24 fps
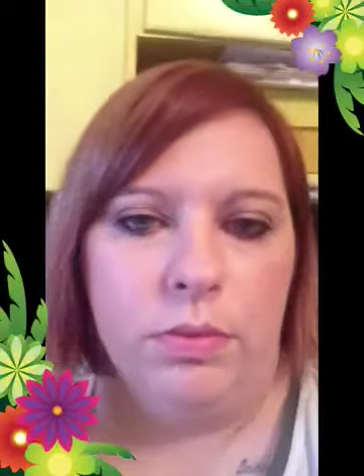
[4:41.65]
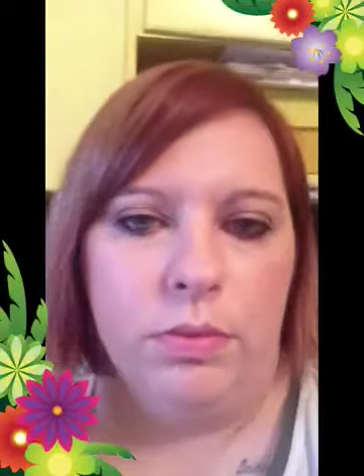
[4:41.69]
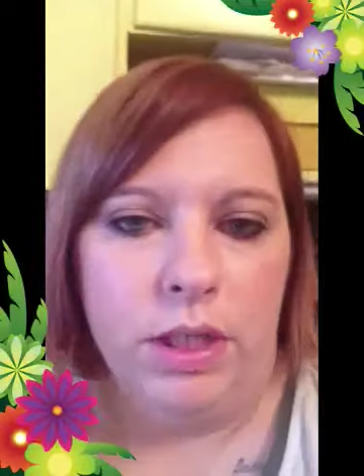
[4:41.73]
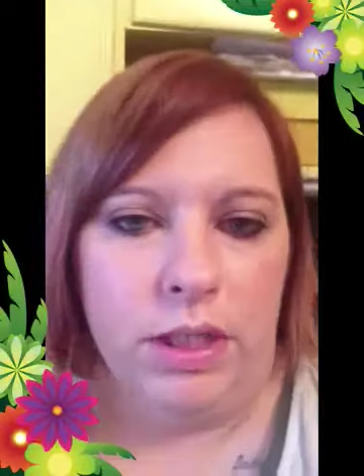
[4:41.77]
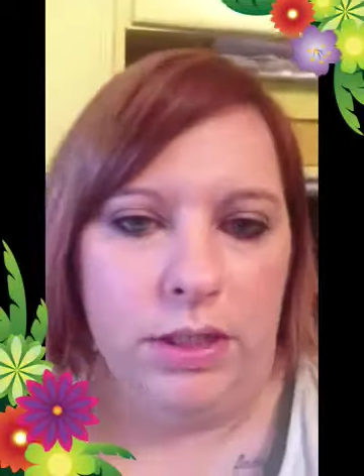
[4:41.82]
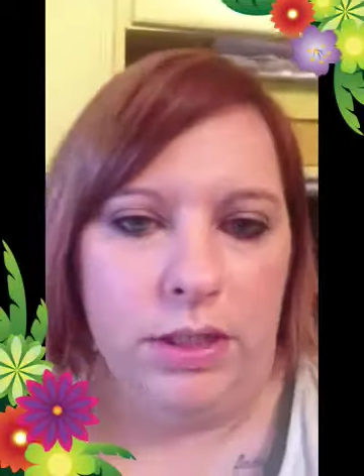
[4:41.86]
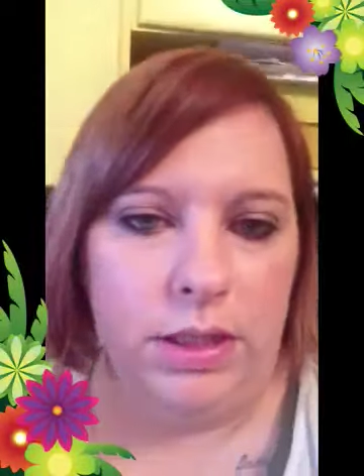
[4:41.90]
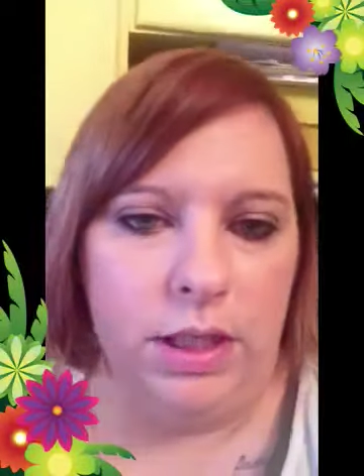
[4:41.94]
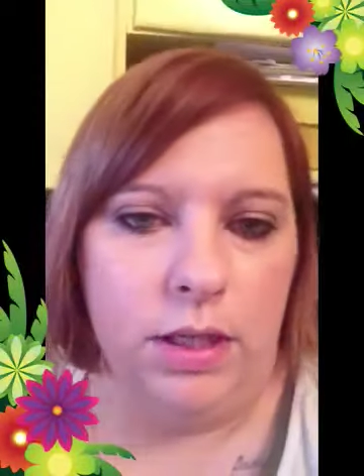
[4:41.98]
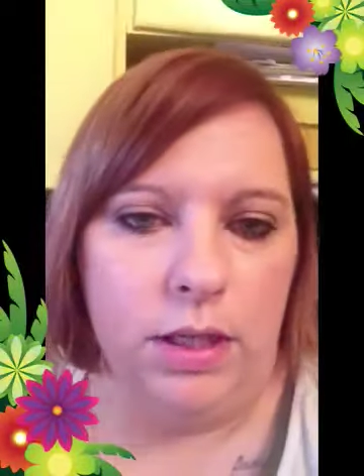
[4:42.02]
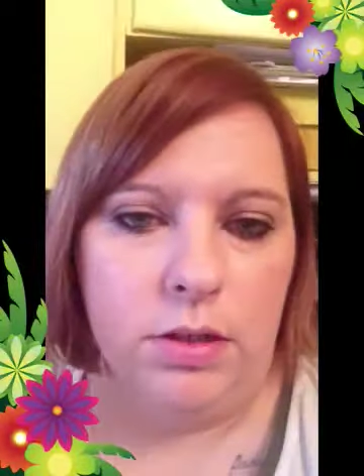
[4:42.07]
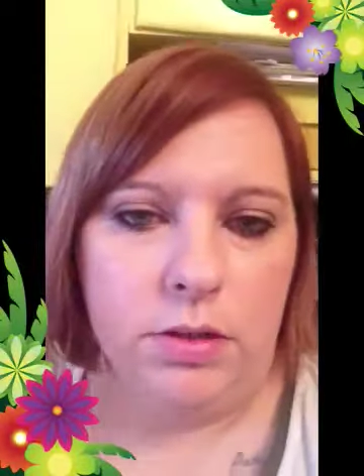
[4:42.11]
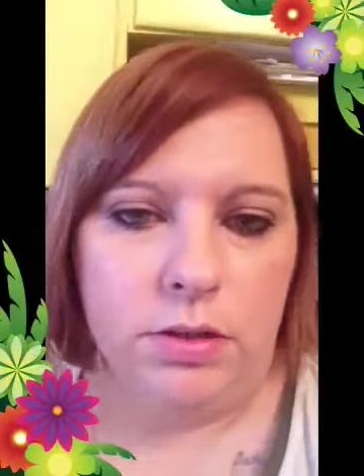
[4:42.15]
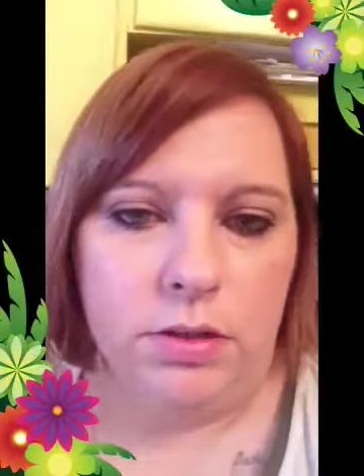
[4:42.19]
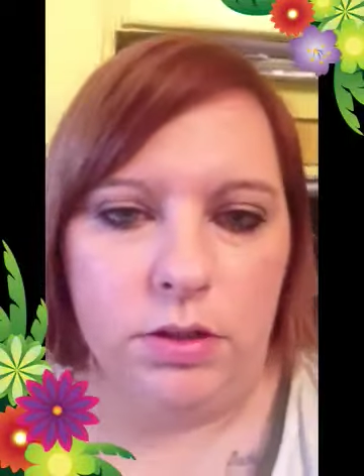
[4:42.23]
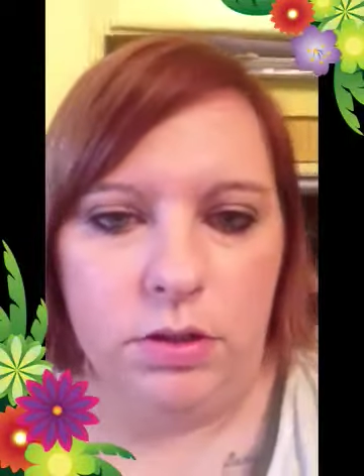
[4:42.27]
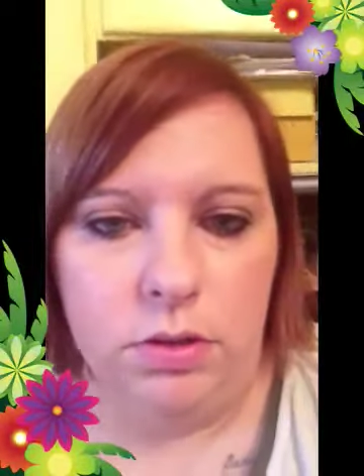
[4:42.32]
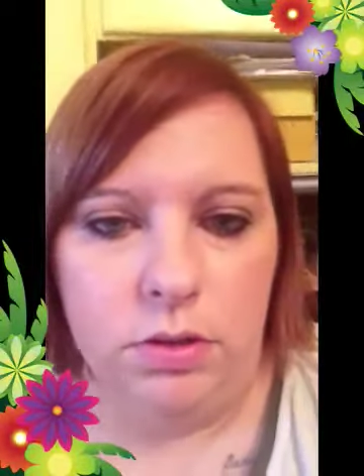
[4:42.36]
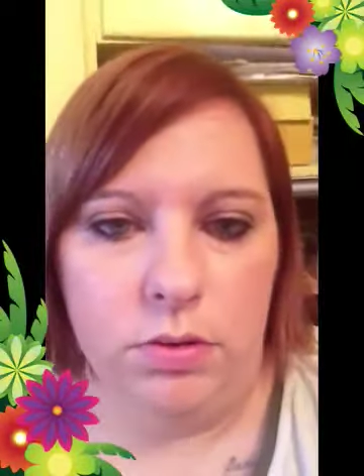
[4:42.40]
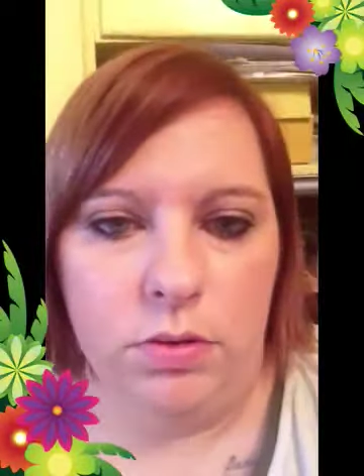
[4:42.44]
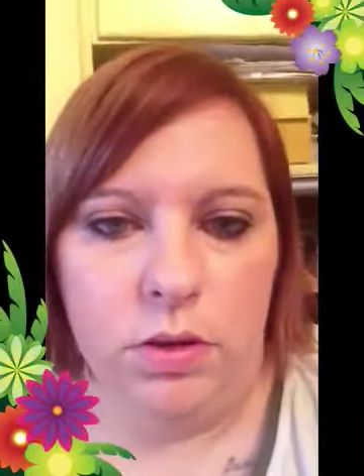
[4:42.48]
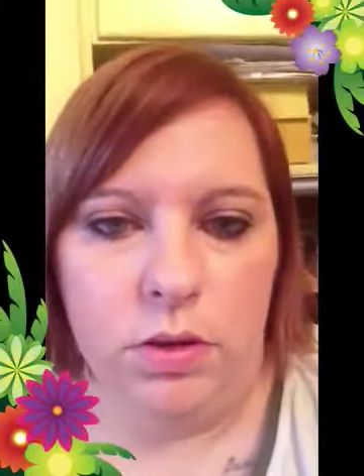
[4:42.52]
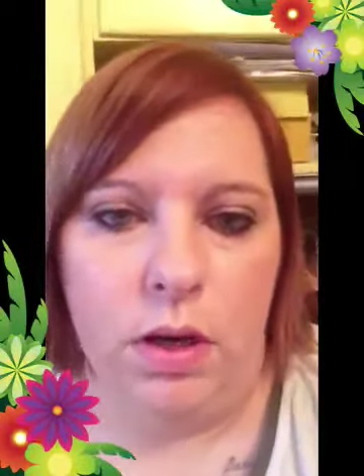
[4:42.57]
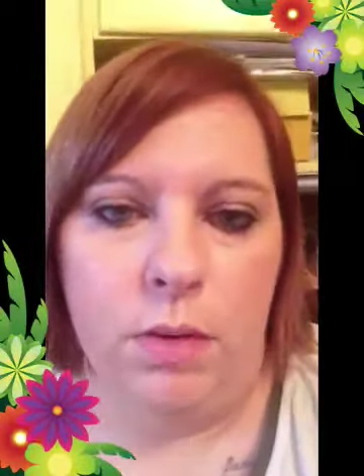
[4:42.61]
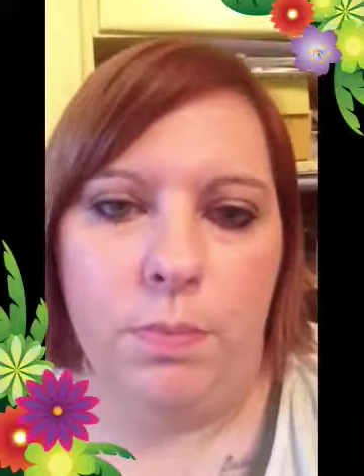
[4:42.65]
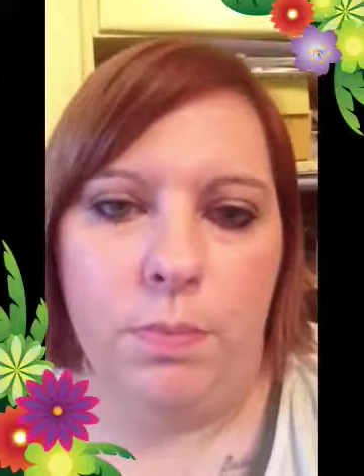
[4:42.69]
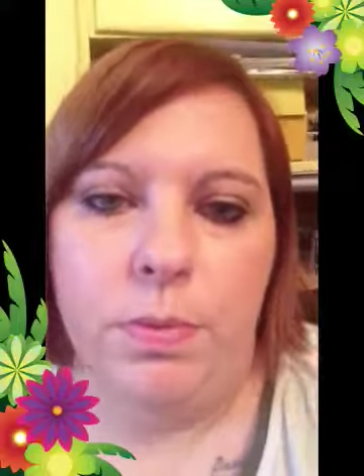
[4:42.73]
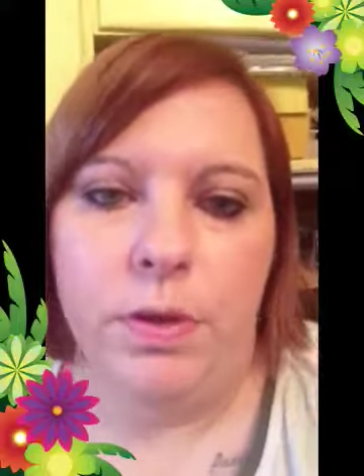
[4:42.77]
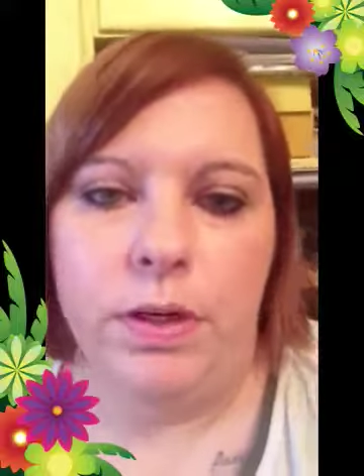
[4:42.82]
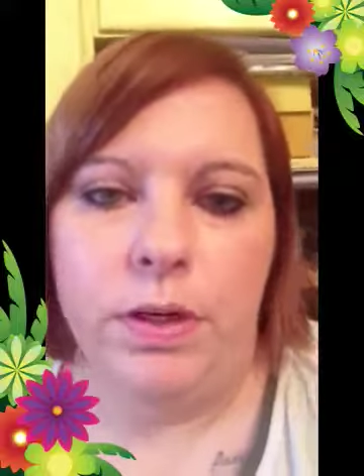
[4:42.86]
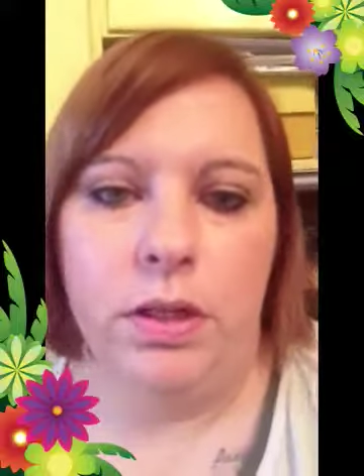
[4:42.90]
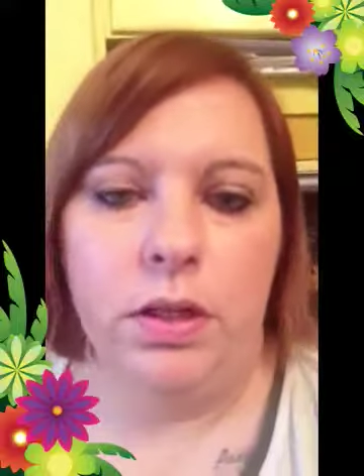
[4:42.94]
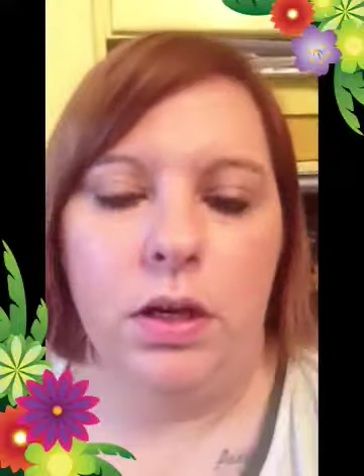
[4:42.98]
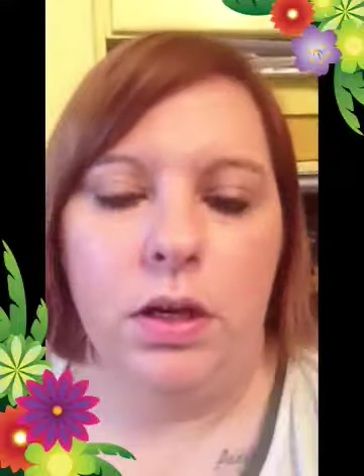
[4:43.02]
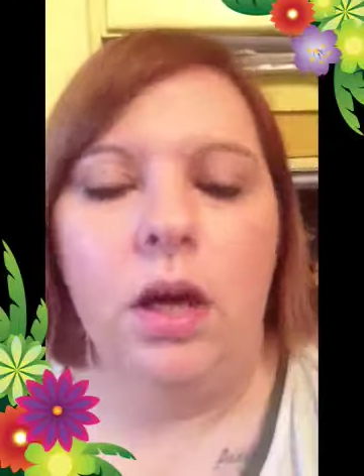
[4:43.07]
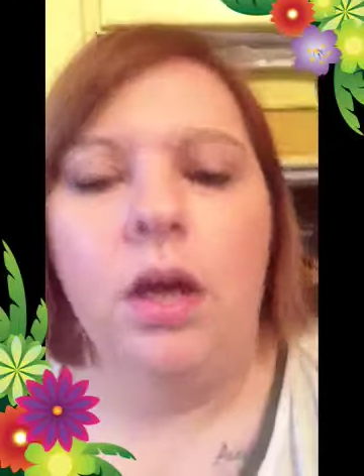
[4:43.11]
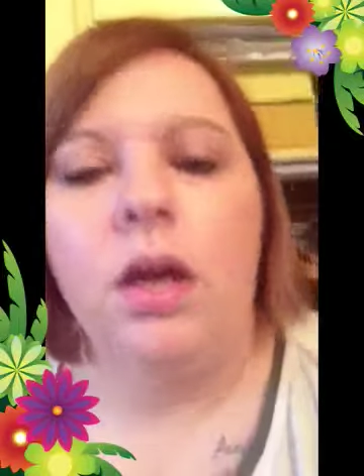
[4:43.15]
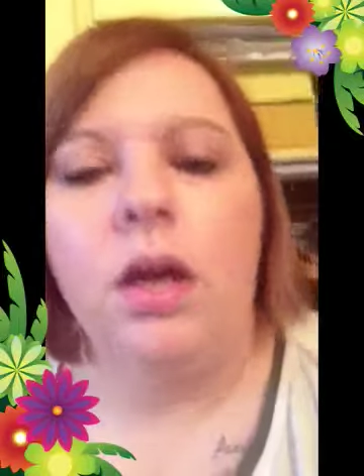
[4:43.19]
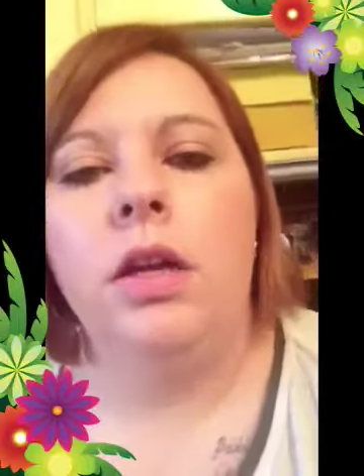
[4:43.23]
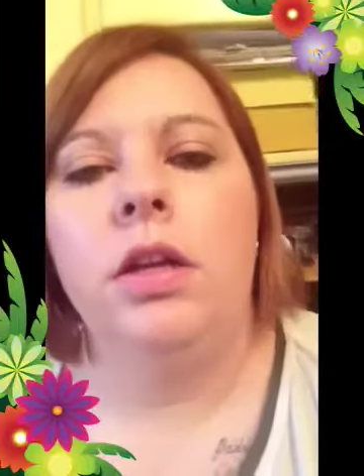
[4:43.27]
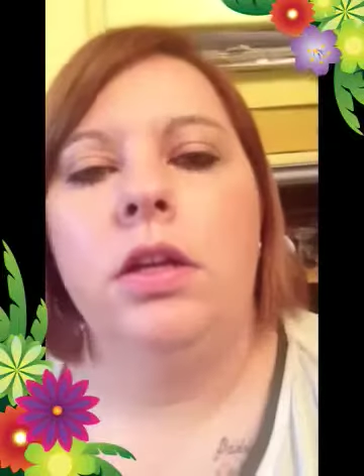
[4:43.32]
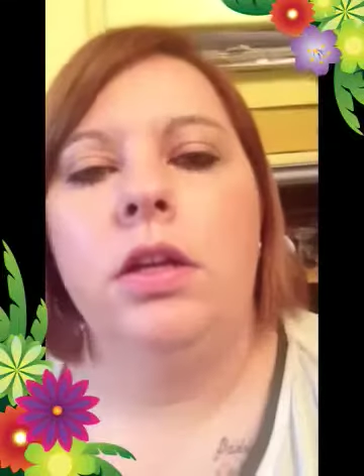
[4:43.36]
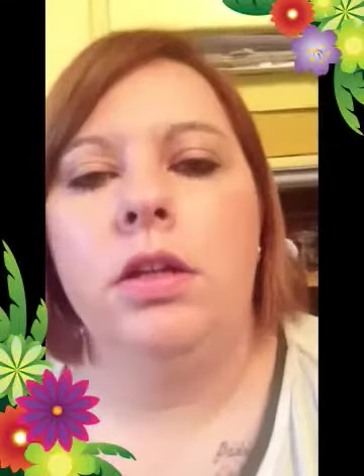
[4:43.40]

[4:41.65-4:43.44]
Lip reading: a day or two, I'll put it on